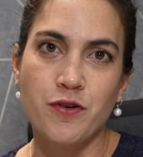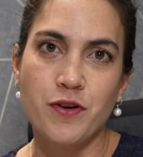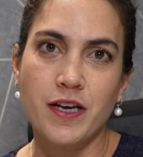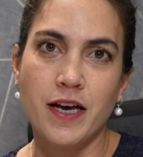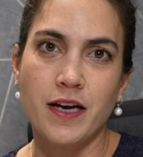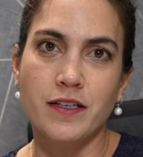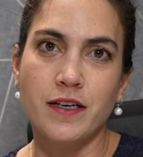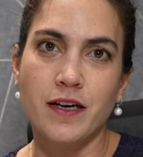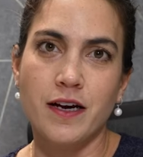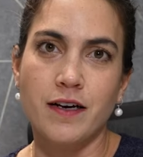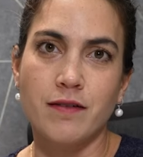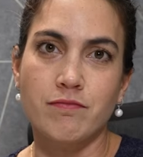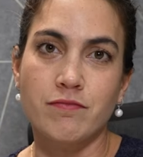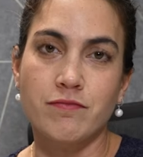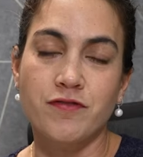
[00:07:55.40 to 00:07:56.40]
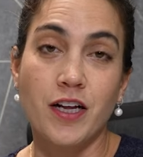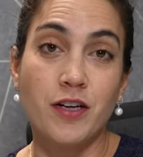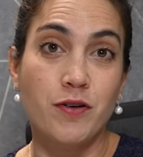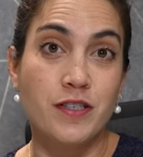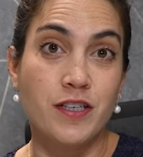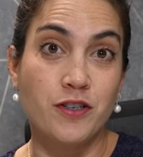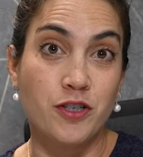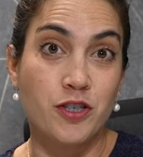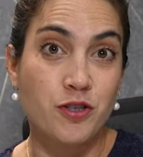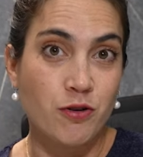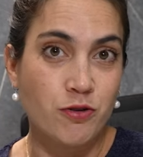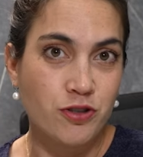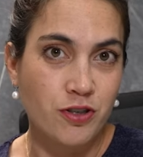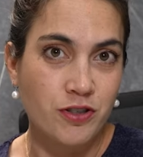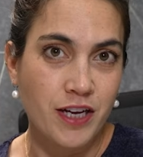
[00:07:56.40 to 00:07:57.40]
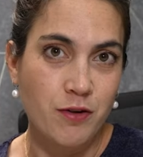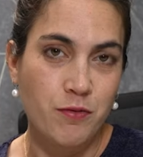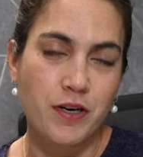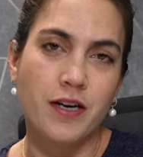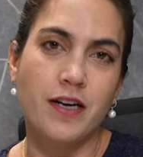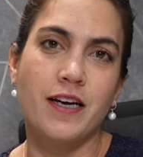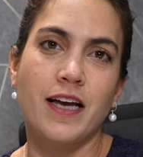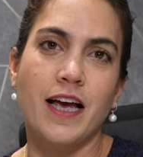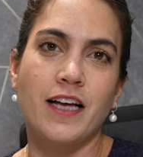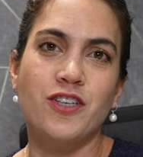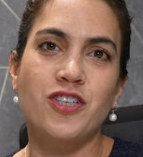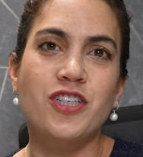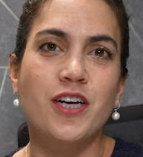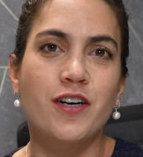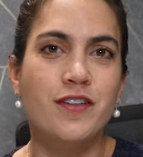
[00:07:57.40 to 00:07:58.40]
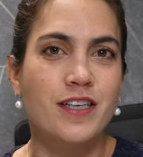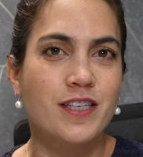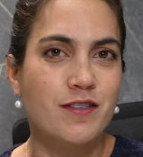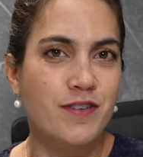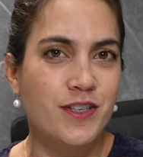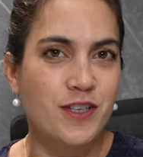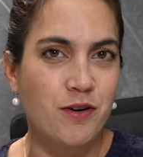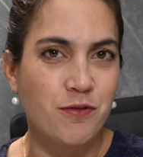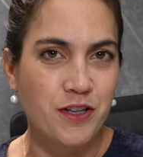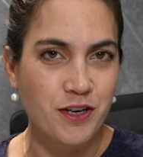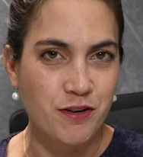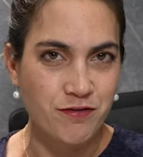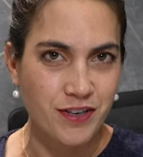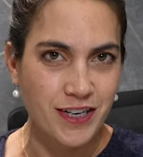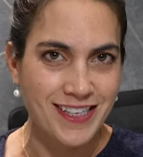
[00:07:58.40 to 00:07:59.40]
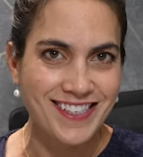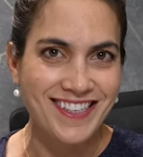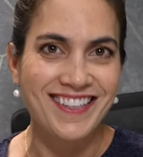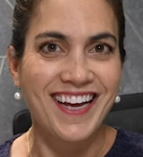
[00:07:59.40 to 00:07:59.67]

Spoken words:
You can follow us on our social network and share this video with your friends.